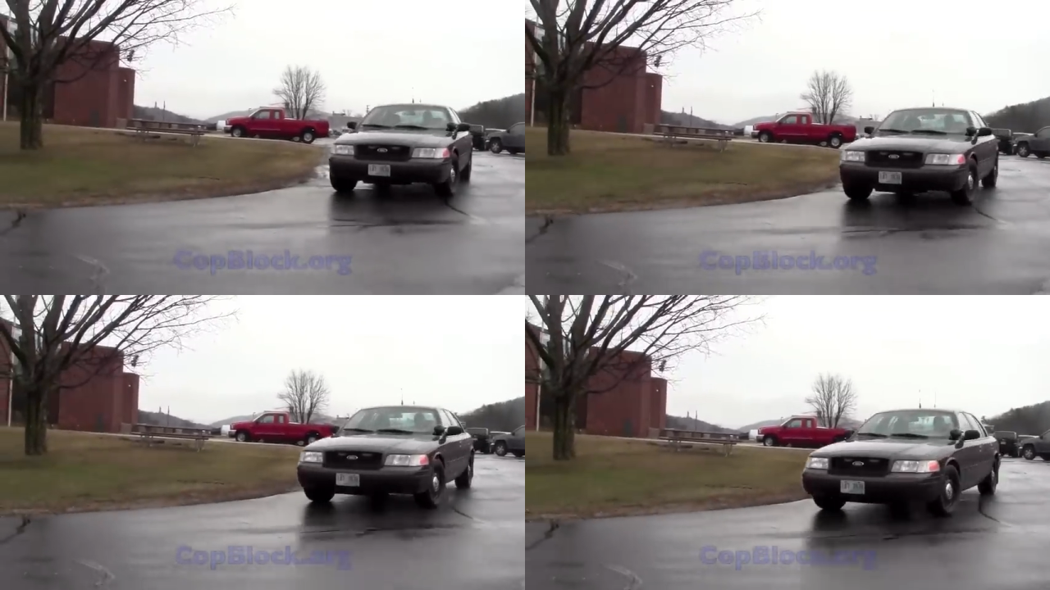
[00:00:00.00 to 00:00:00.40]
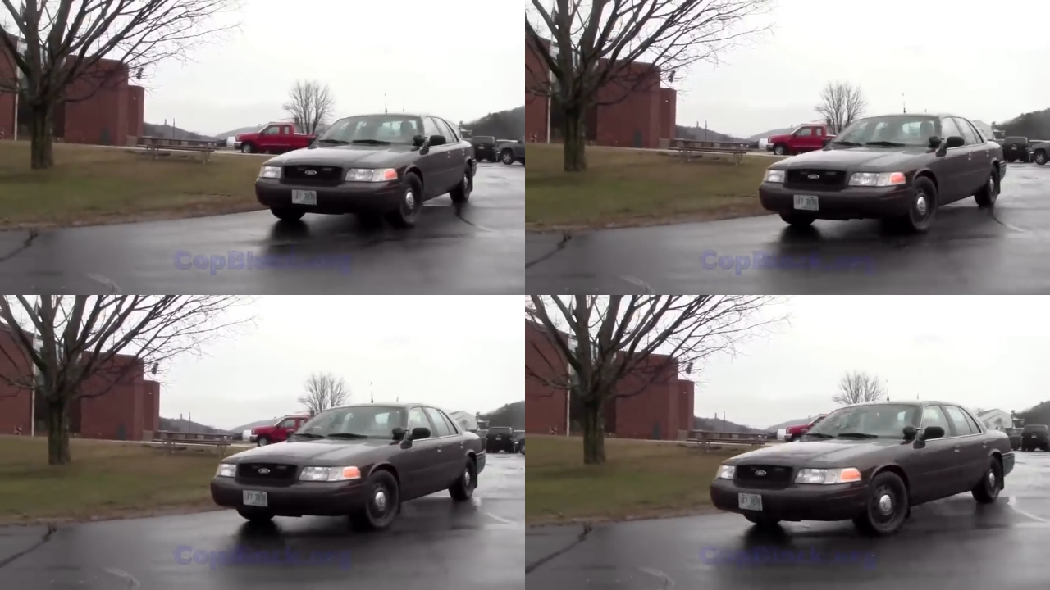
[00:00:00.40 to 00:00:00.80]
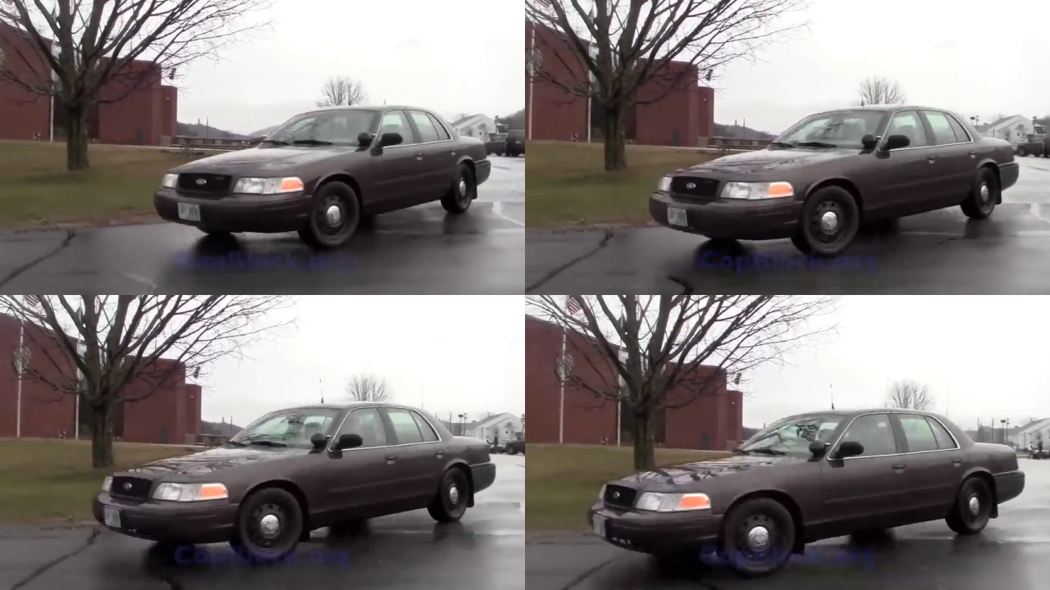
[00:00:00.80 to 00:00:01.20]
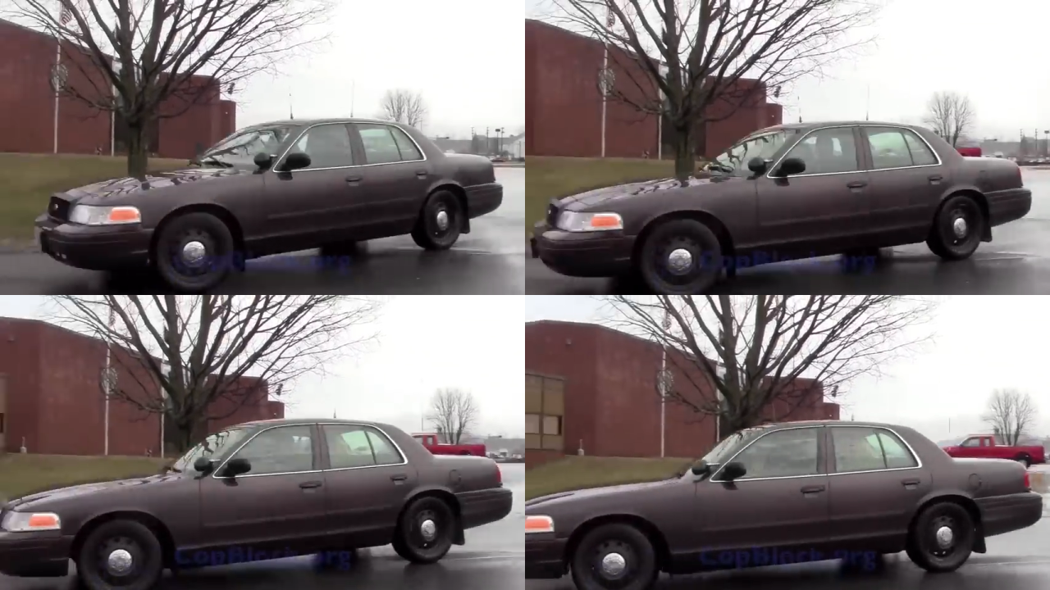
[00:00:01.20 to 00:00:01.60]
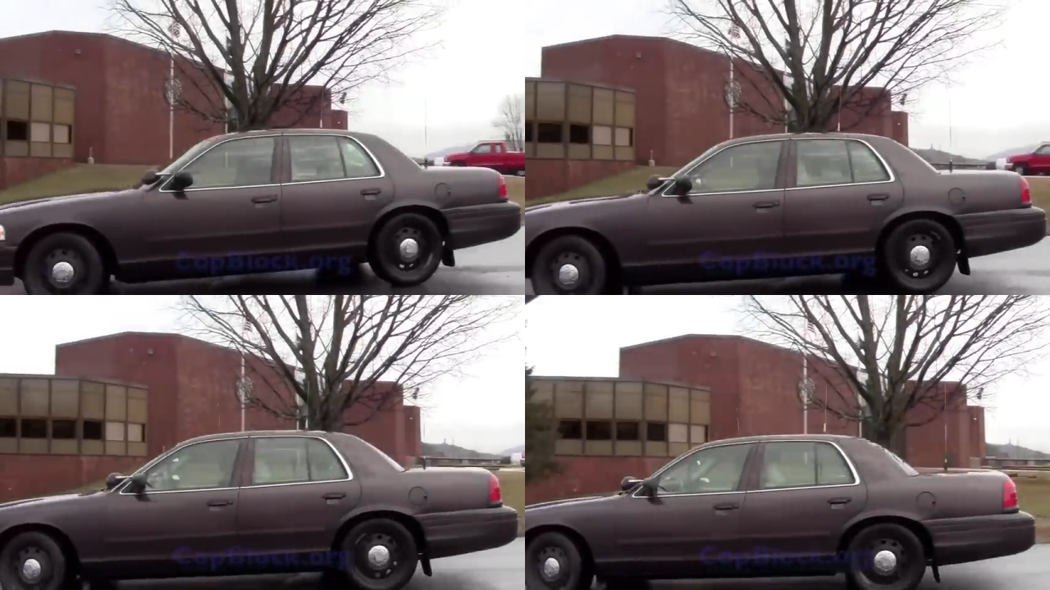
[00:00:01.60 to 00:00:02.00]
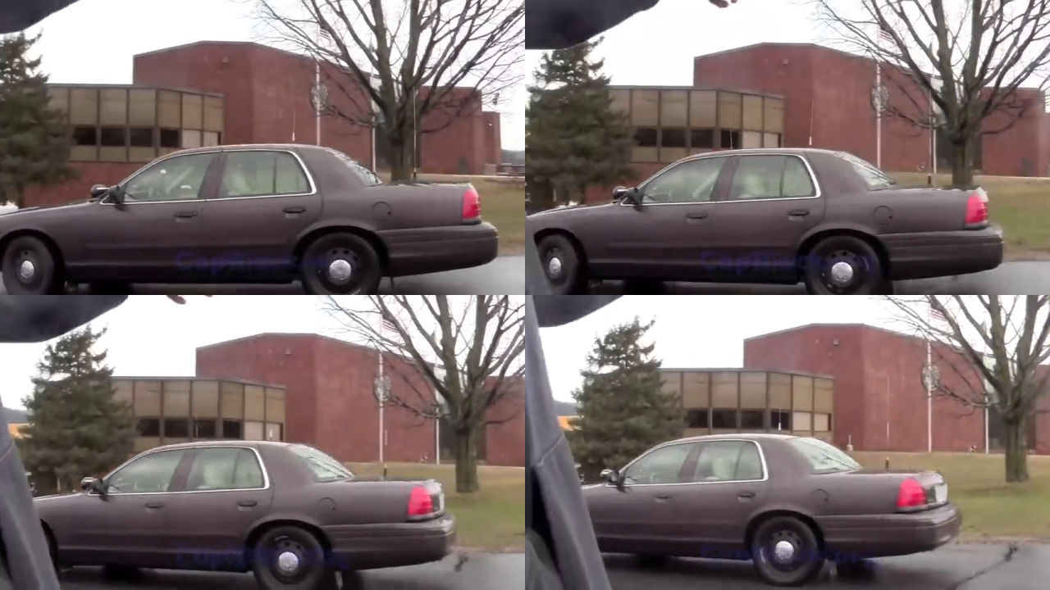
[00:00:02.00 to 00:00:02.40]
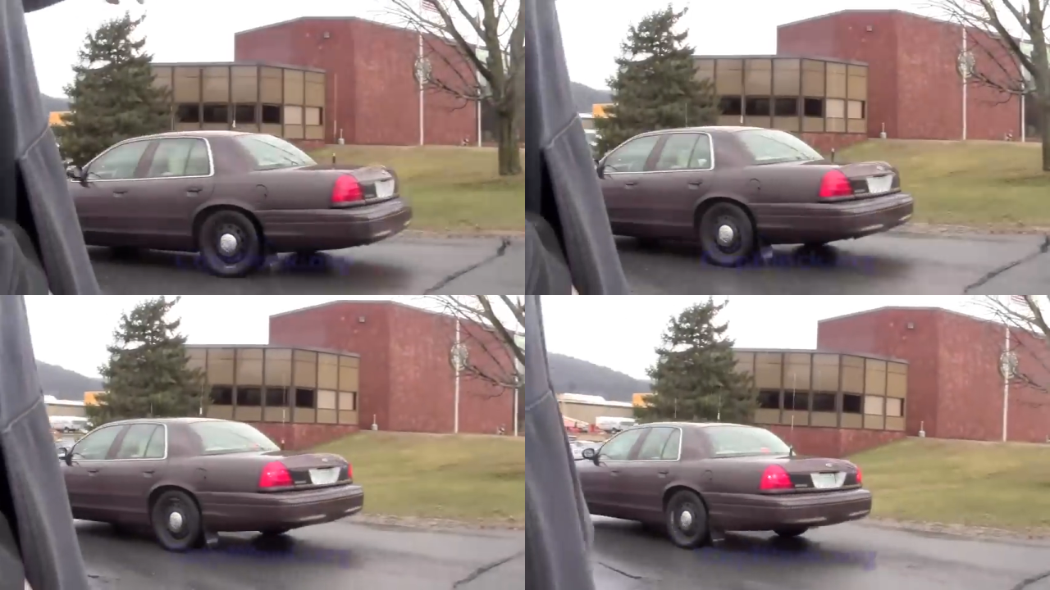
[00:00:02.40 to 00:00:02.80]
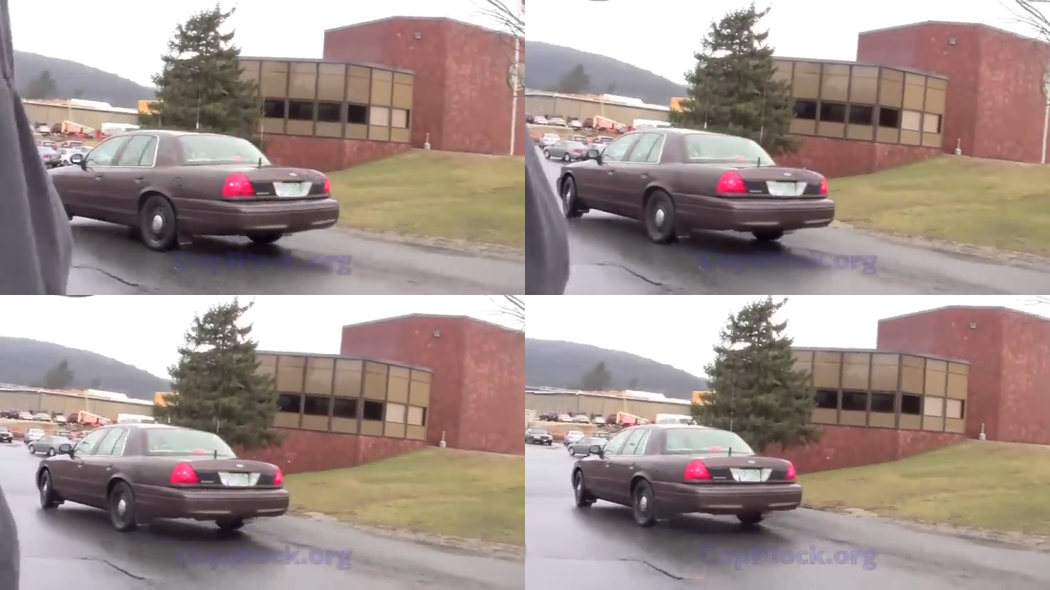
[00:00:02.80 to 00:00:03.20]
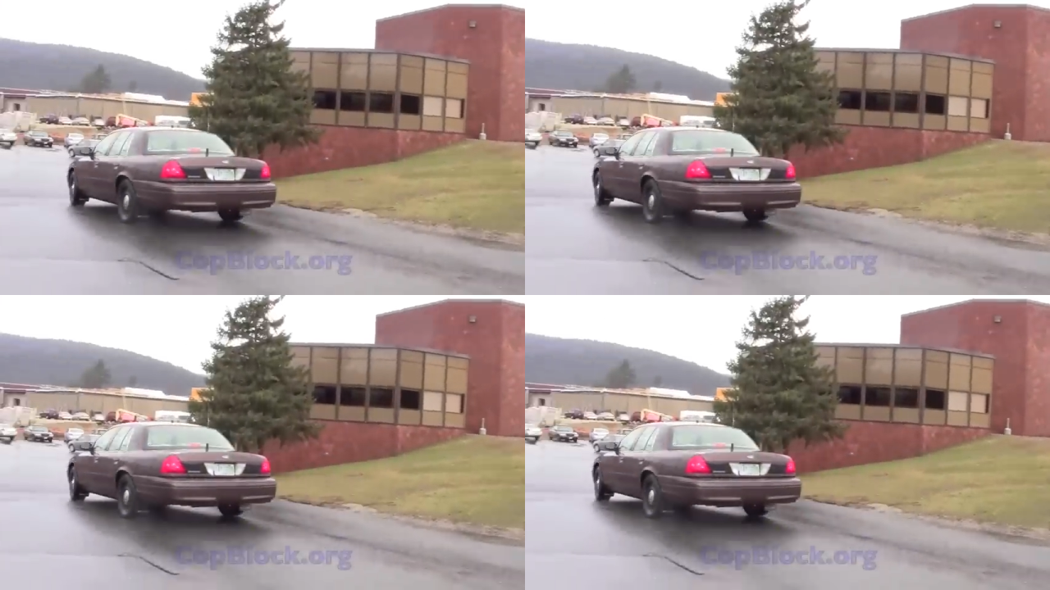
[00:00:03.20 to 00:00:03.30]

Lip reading: (no speaker visible)